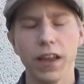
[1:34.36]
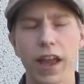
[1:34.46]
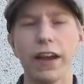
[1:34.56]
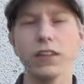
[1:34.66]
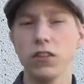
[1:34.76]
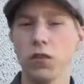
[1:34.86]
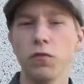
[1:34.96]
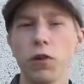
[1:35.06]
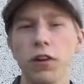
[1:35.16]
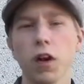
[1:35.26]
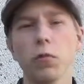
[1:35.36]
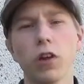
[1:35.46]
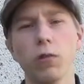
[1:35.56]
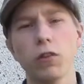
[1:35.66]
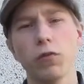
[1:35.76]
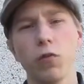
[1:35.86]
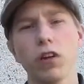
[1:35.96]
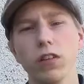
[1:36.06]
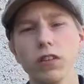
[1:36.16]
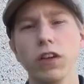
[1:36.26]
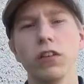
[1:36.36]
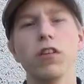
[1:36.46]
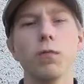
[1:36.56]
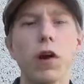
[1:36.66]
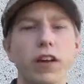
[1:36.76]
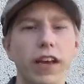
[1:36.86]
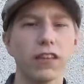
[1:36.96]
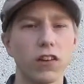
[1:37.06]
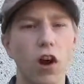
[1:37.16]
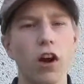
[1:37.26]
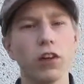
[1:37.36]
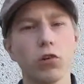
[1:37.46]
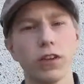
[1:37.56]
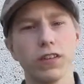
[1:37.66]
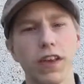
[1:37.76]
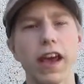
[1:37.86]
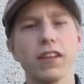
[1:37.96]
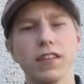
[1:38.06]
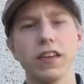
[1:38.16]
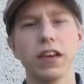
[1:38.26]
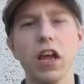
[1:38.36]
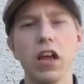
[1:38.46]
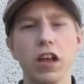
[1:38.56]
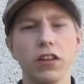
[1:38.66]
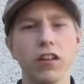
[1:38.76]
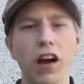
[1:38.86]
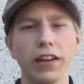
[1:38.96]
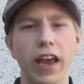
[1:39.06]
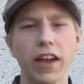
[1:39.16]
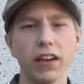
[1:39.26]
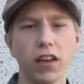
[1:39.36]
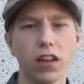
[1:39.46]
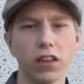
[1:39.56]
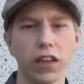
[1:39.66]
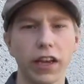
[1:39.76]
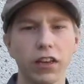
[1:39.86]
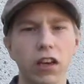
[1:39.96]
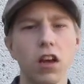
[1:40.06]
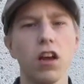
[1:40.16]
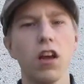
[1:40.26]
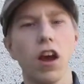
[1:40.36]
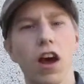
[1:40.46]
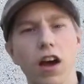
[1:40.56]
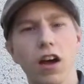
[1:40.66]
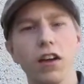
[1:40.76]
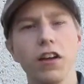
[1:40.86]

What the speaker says: as you've heard a couple times, if you are listening to the podcast on chrisgaskin.net link, that's